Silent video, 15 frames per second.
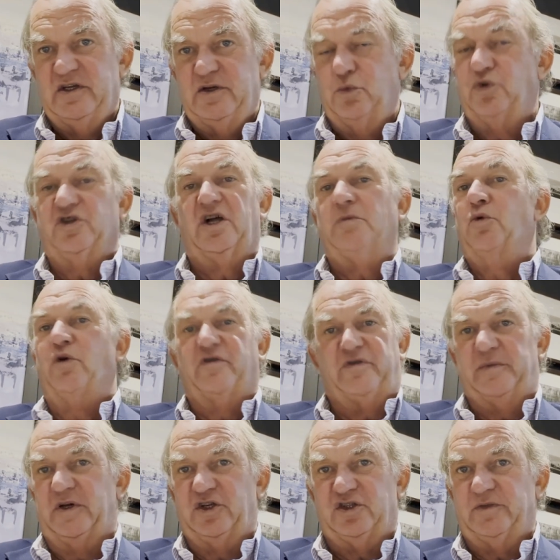Would you like more
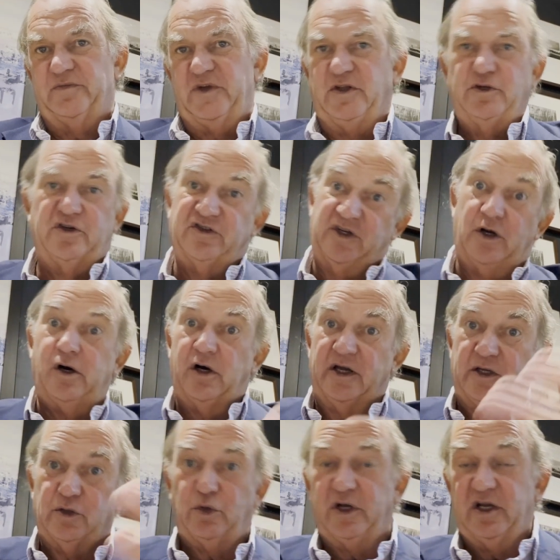information? And you can say, oh,
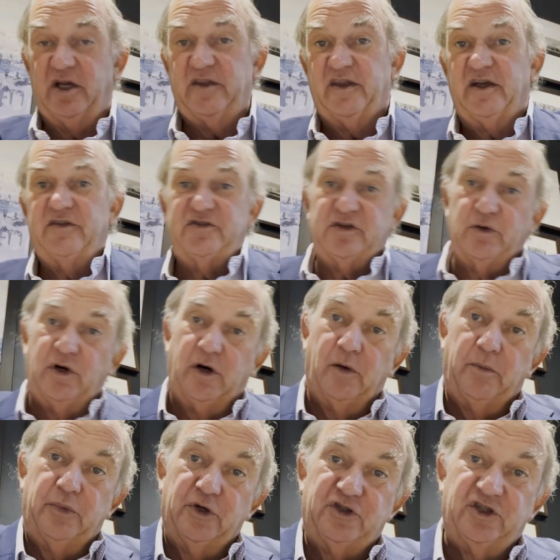I quite like that. So I'll
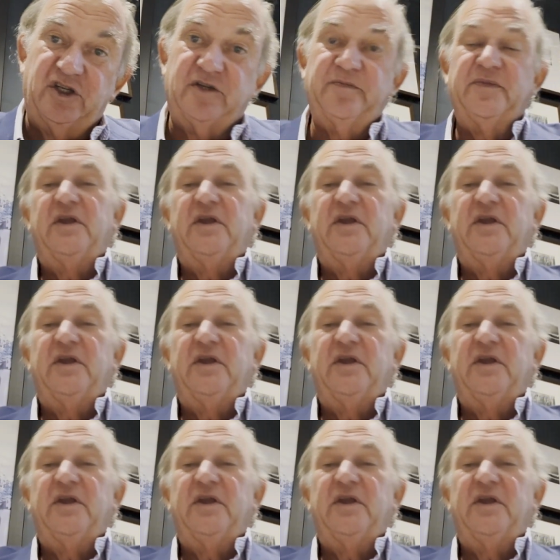push it